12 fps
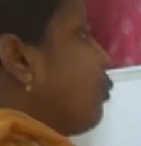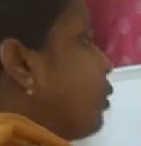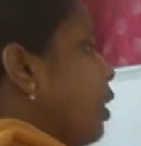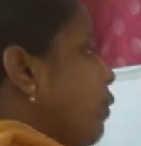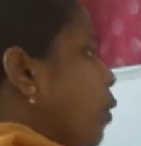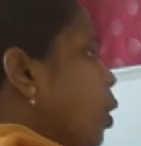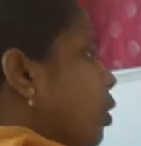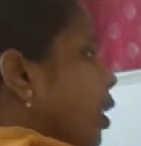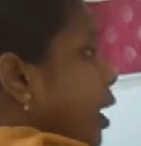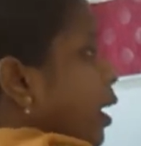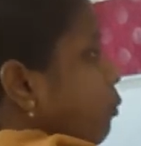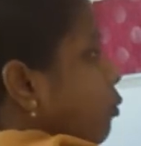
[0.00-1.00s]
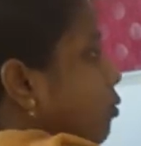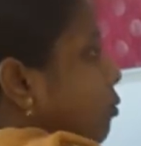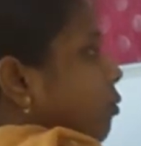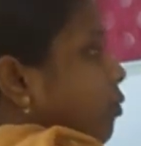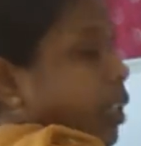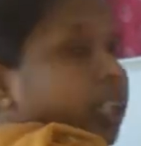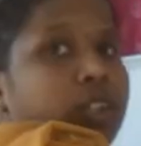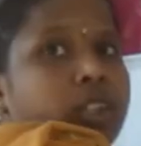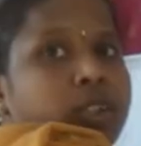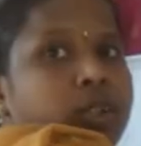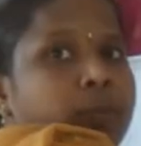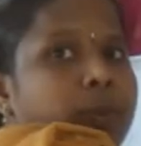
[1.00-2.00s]
today what I am
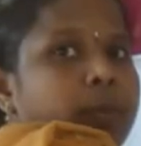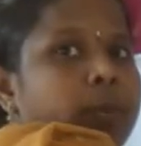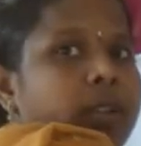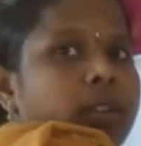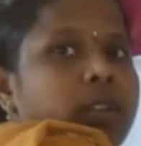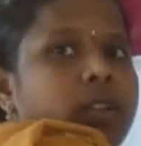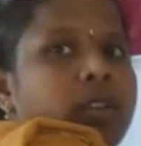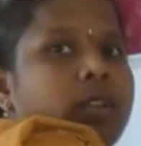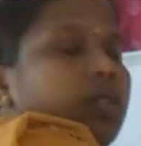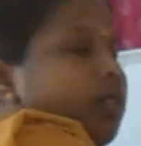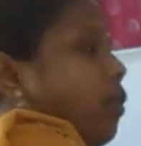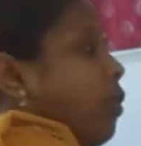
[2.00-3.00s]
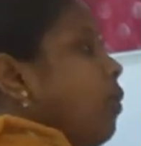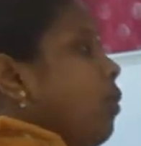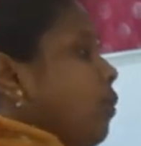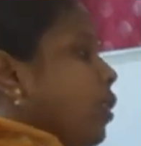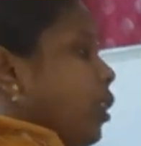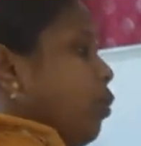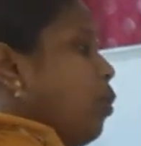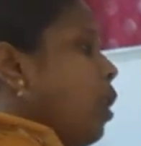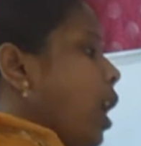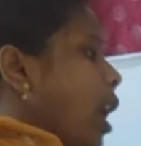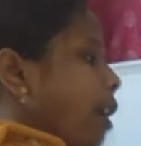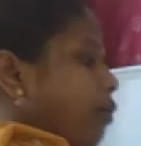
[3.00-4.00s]
teaching you people. So you
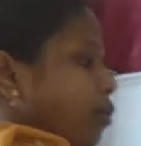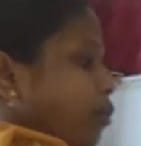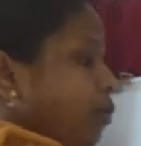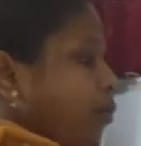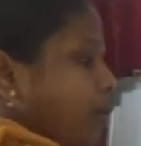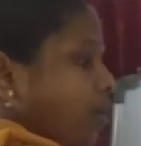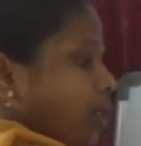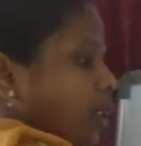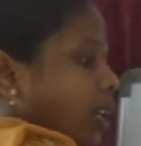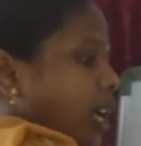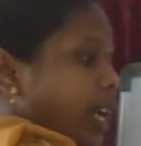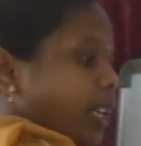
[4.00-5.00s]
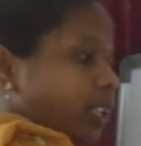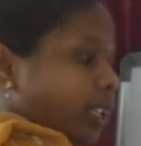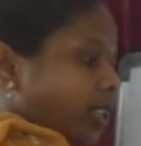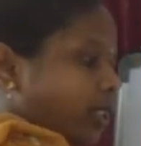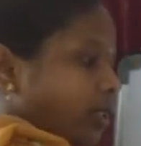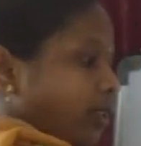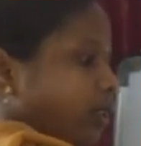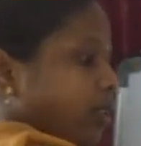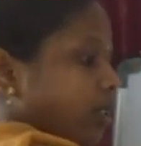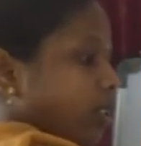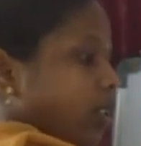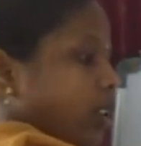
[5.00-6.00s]
have to write this
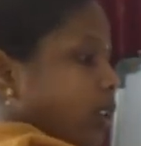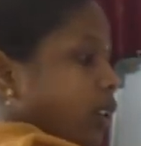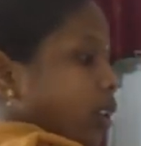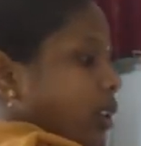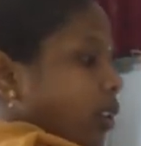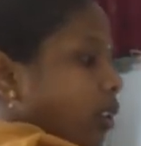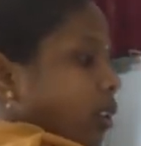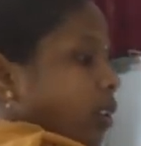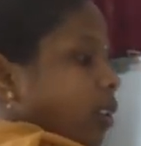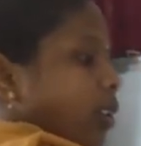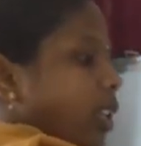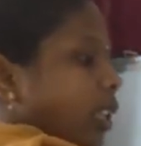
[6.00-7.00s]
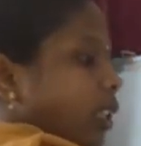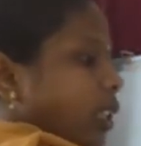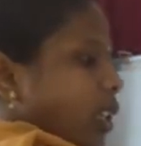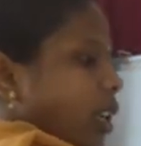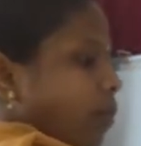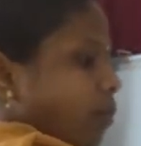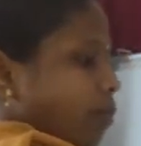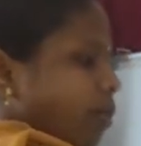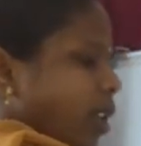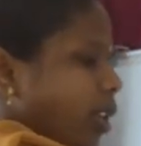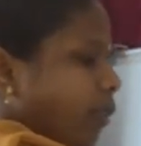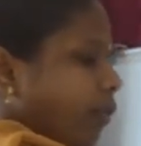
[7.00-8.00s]
like in a
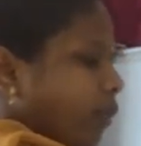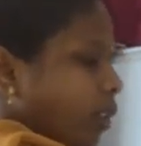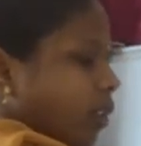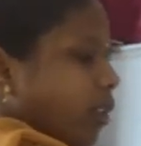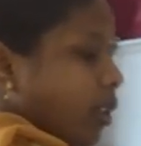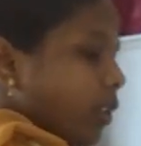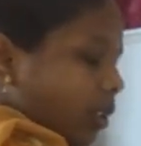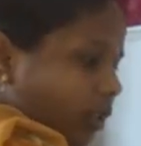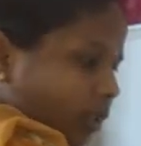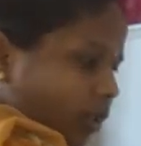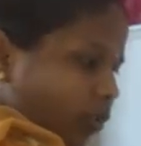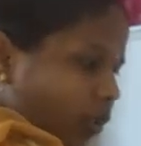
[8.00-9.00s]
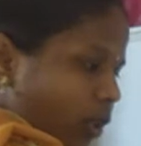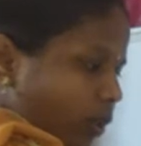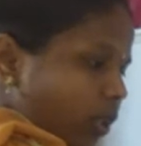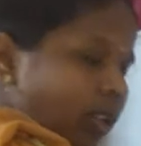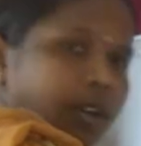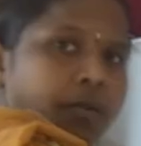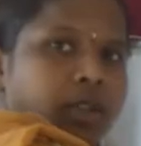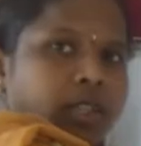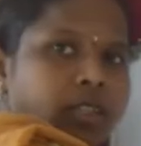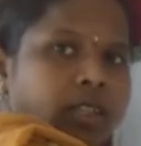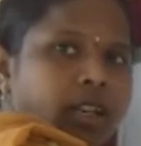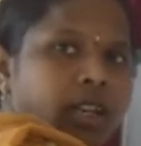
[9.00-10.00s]
brief. Do you know children what
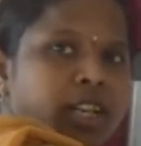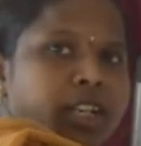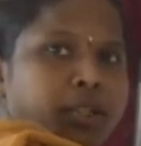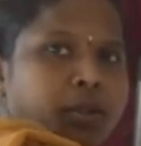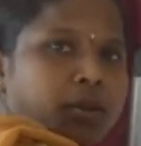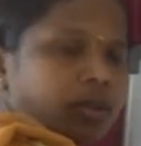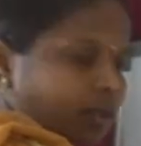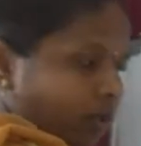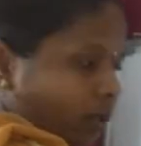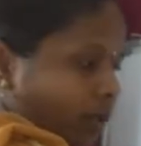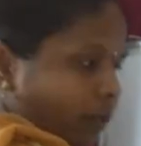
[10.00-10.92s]
is a running notes?